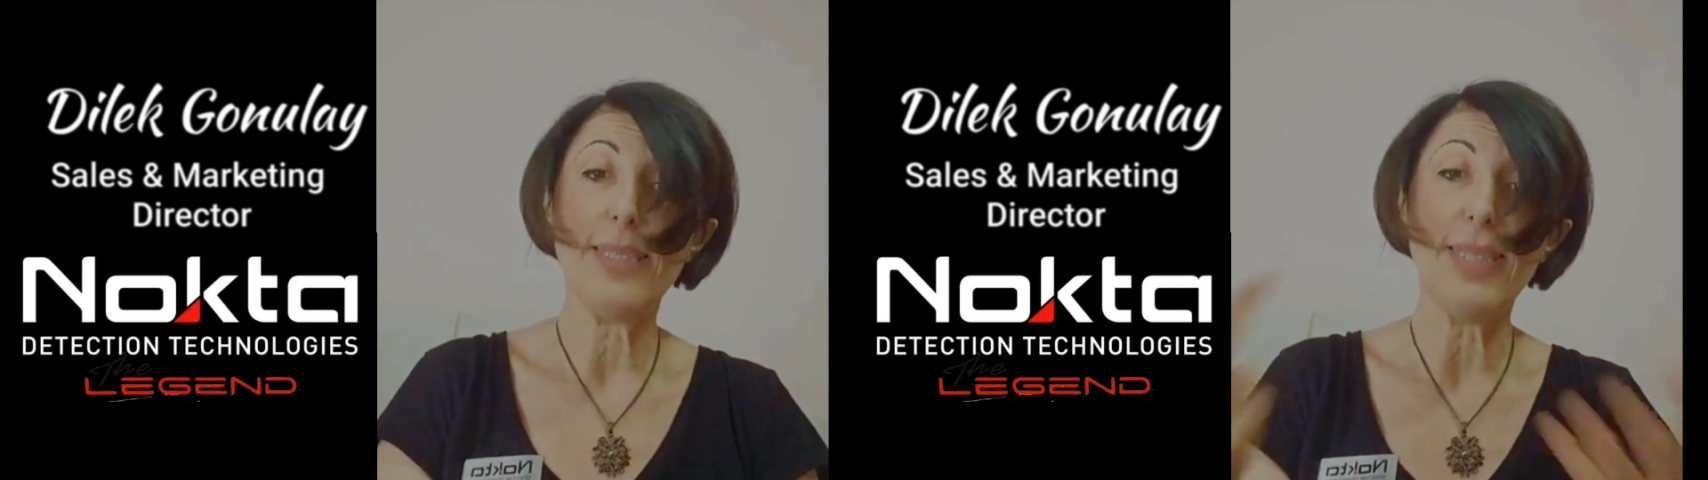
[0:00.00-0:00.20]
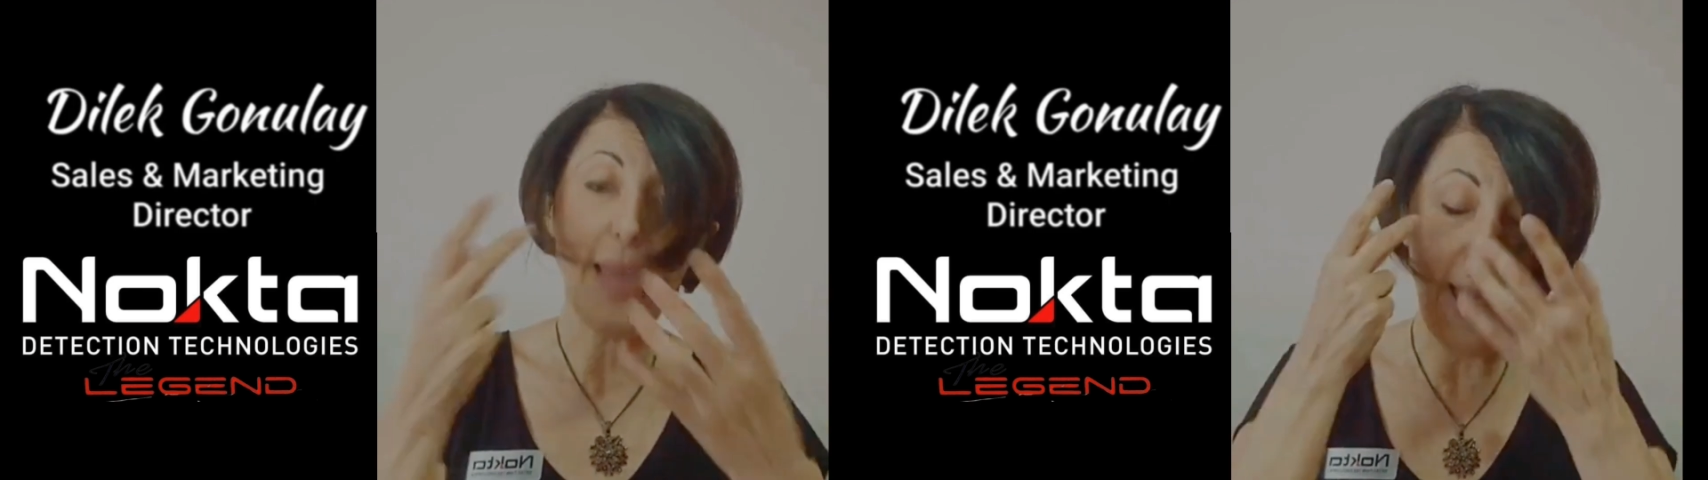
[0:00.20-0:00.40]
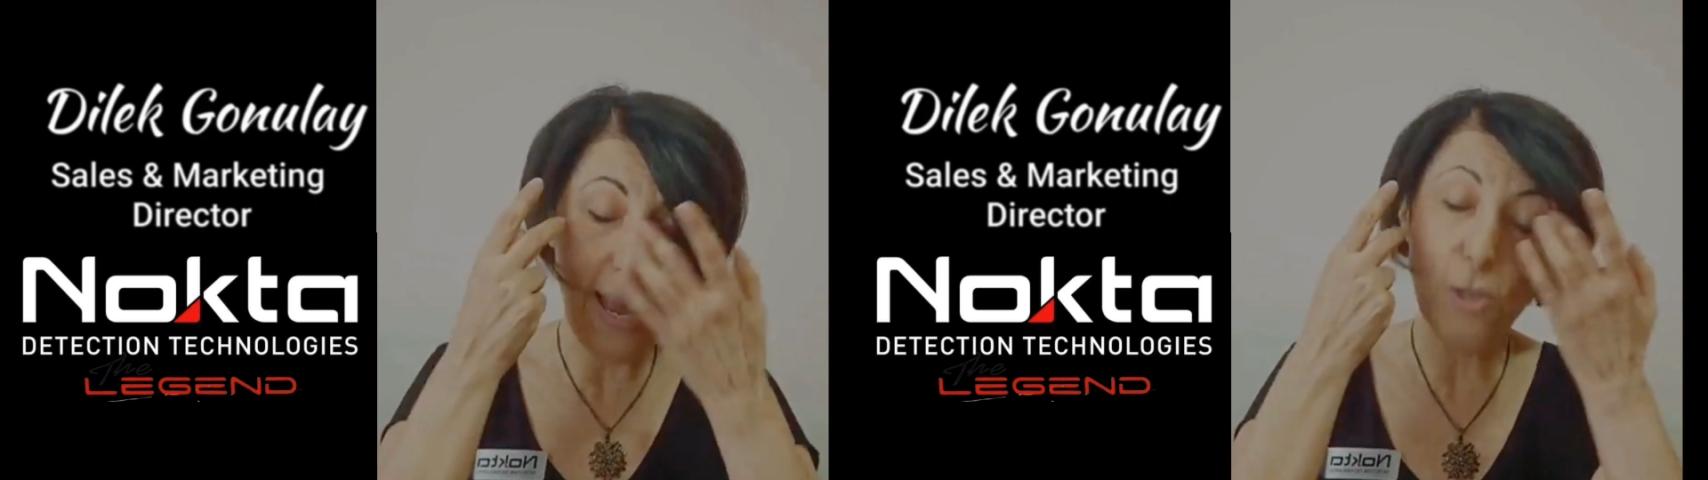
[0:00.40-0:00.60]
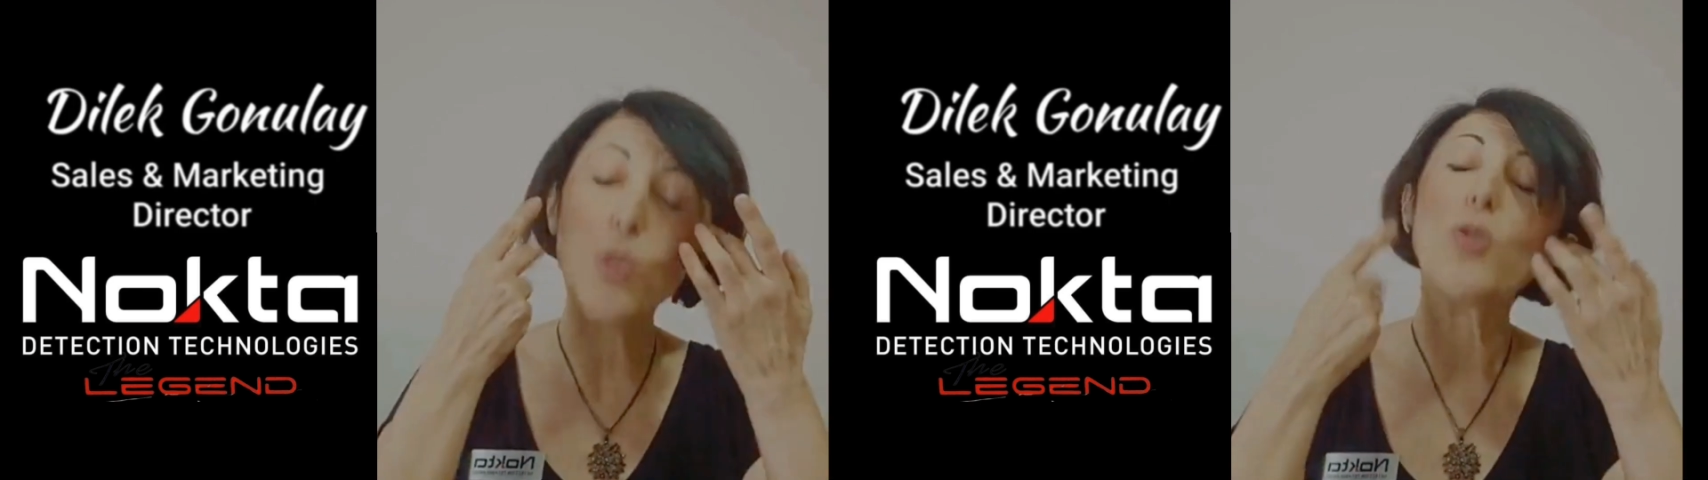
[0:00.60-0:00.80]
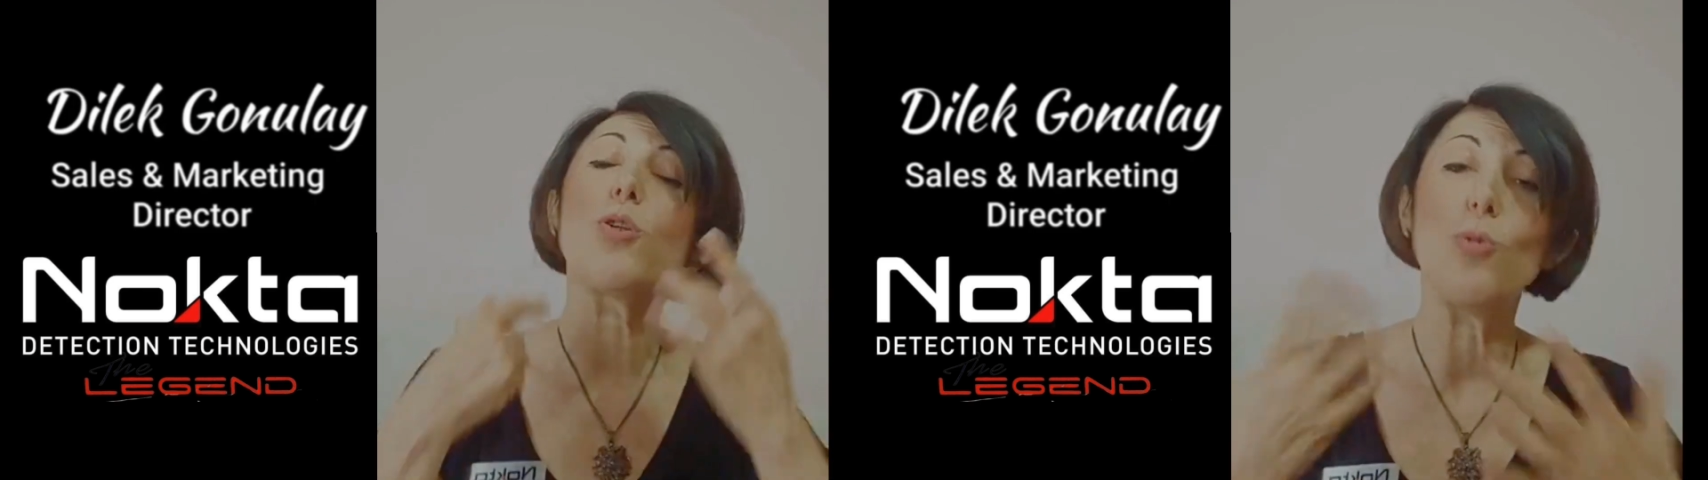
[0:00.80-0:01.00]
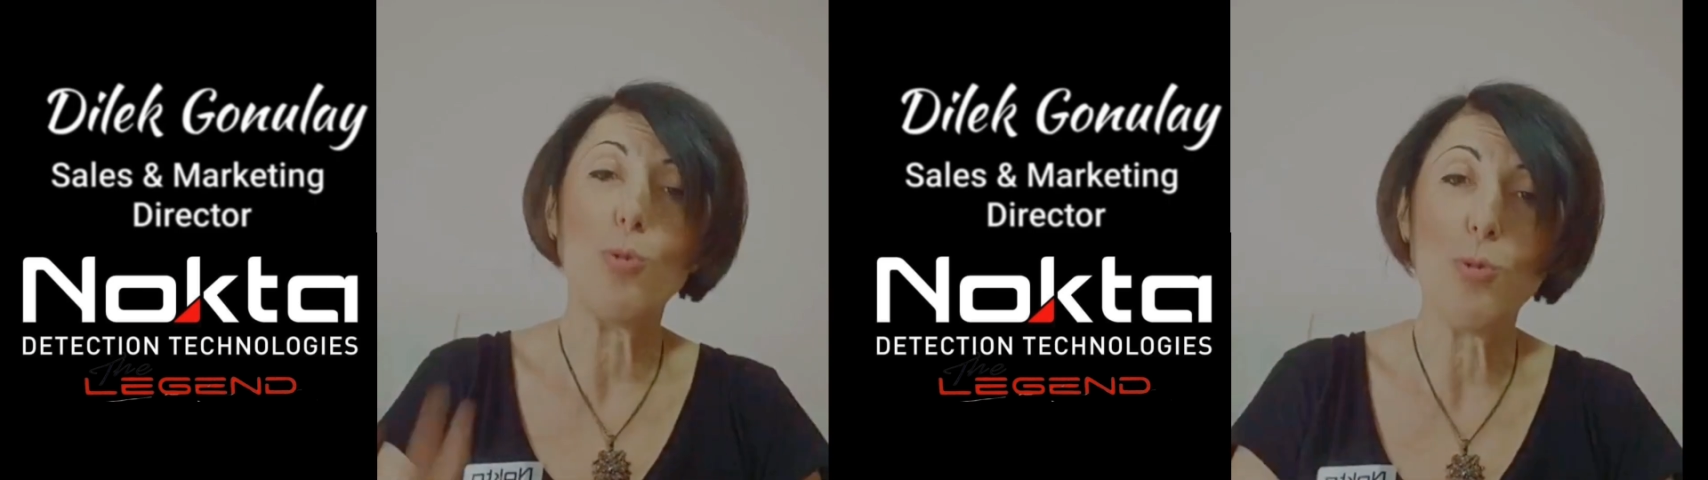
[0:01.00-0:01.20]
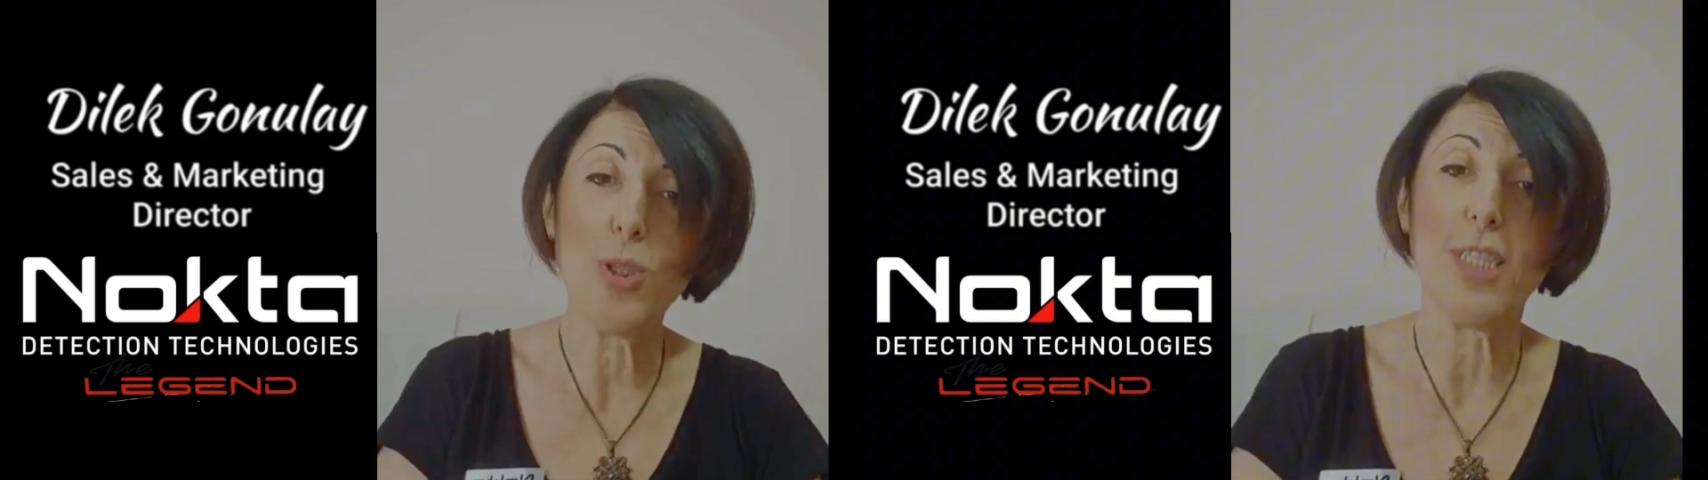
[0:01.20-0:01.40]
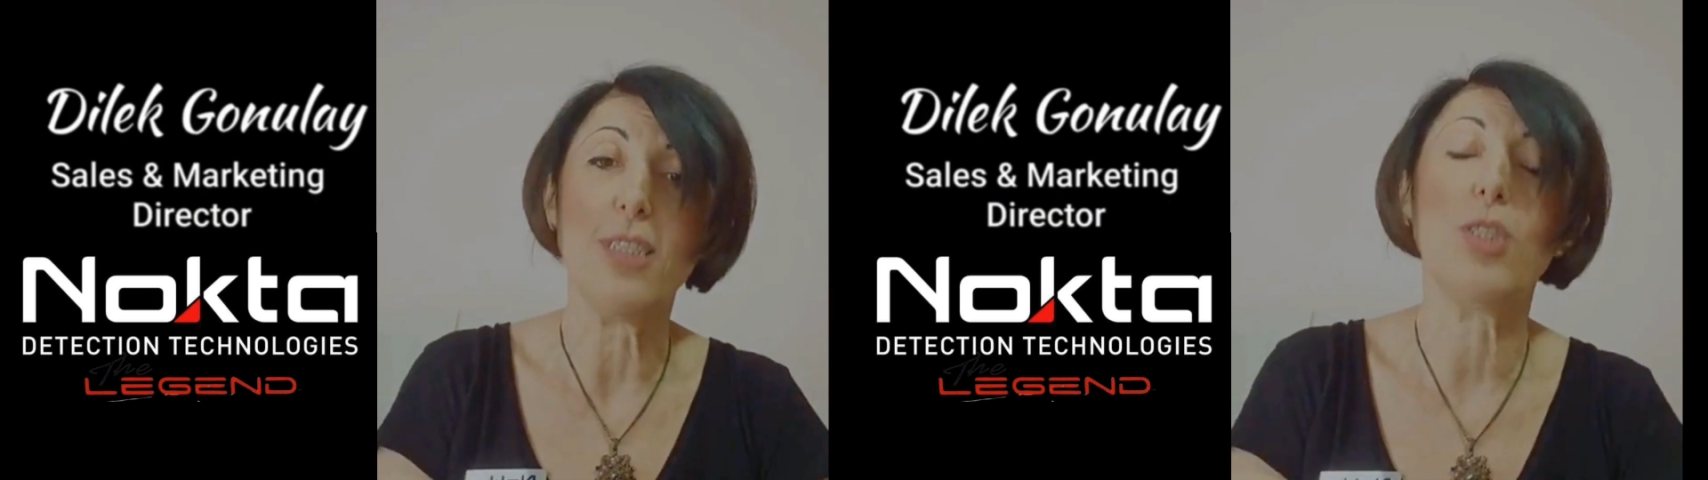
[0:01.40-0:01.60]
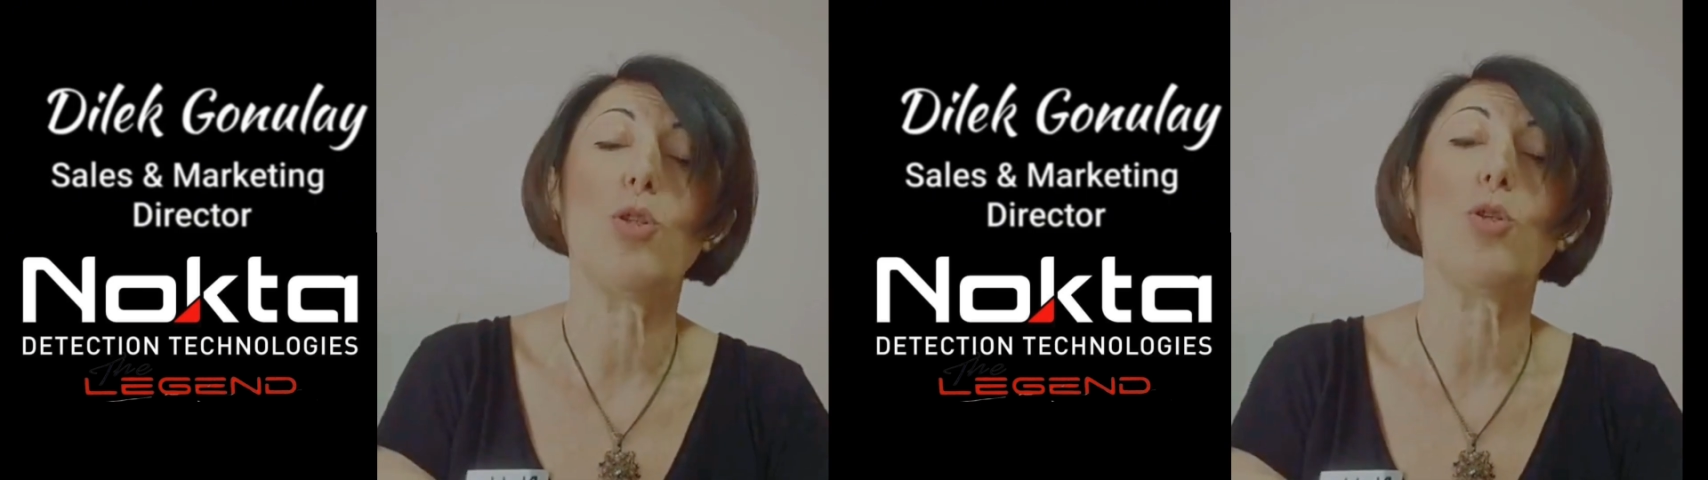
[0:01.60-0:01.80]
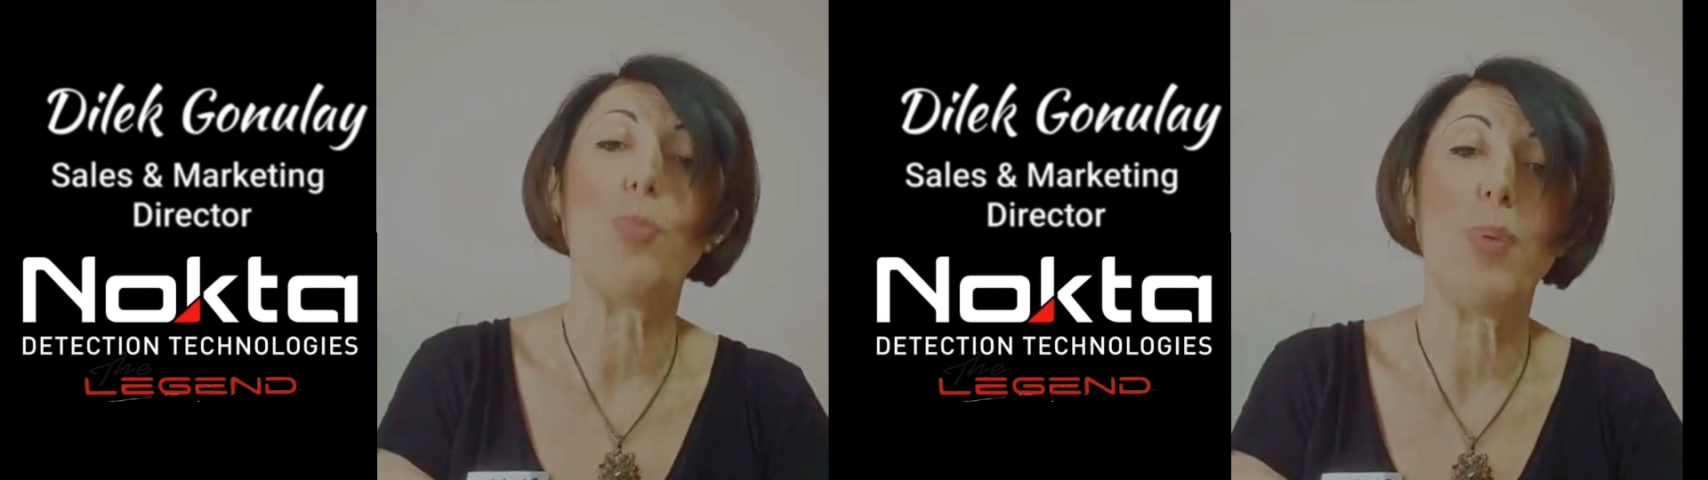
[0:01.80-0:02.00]
the actual users
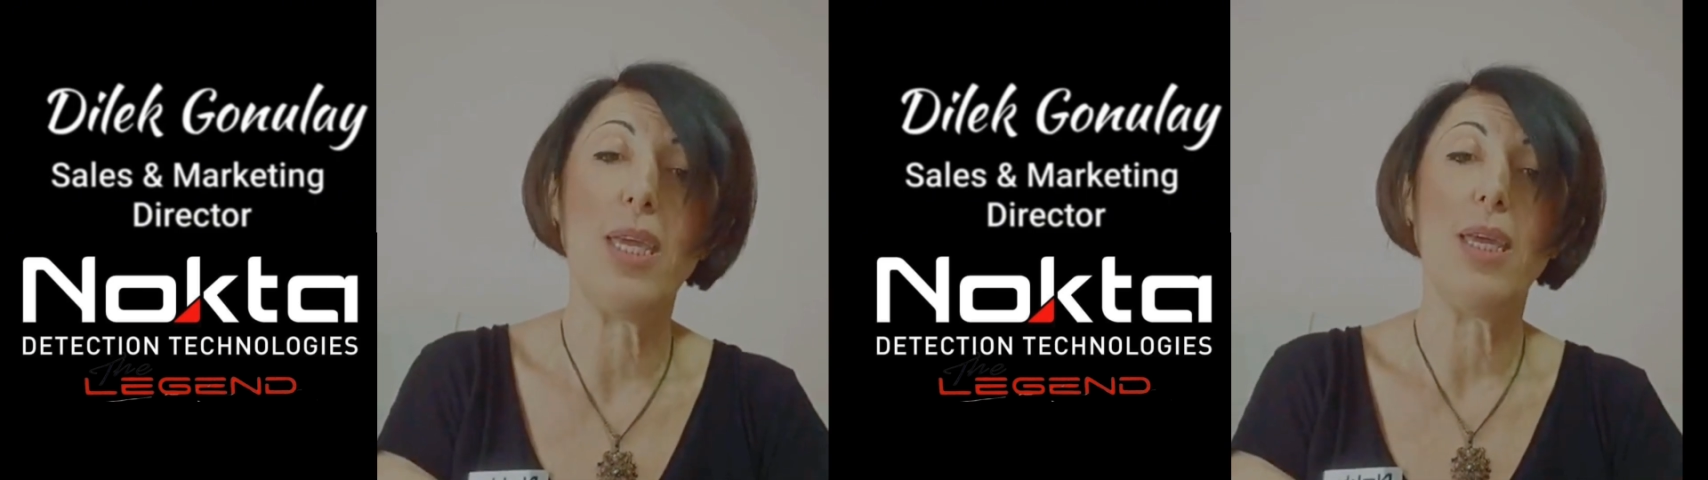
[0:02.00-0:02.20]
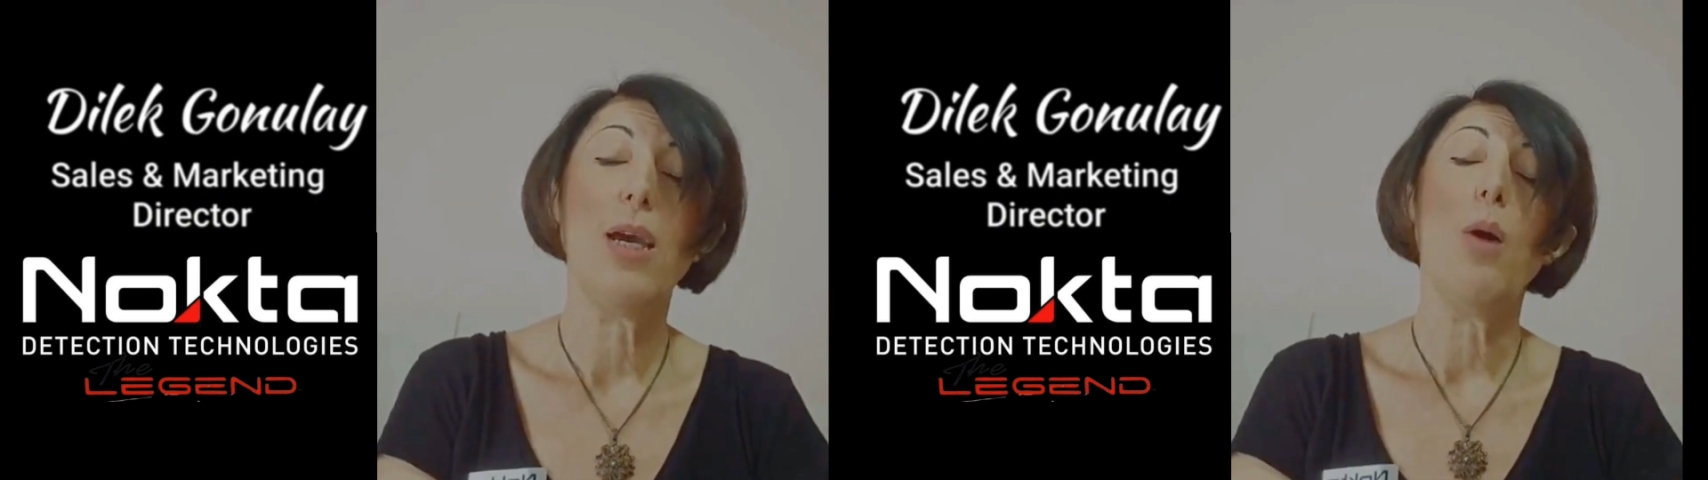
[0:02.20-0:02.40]
to be